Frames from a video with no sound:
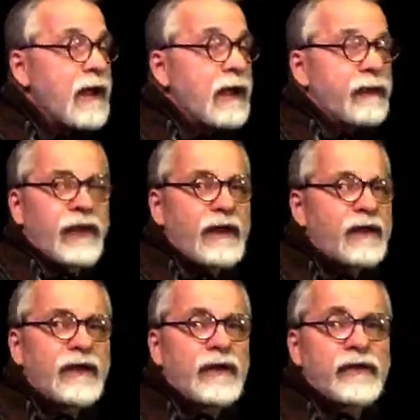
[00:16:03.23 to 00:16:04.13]

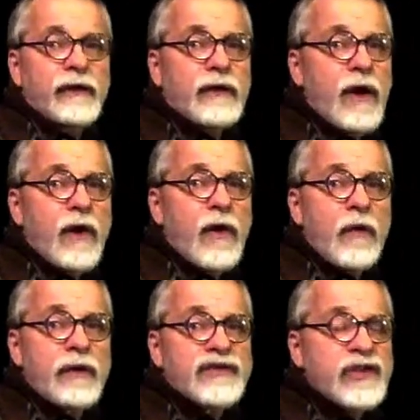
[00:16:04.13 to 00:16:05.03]
Things are
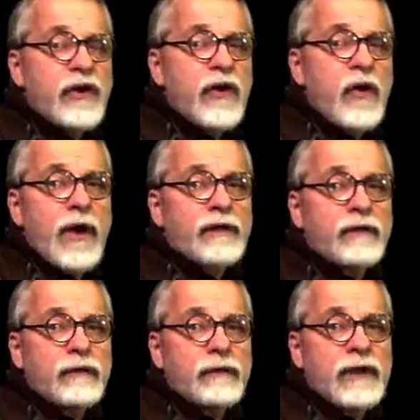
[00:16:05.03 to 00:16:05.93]
going so well
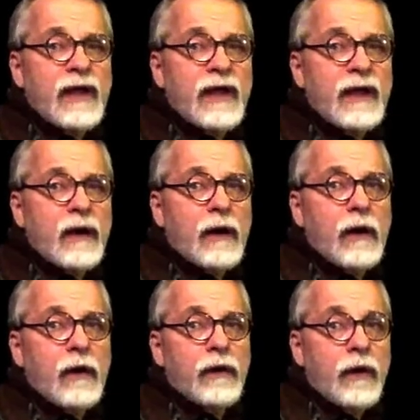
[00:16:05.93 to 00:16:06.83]
today. Uh-oh.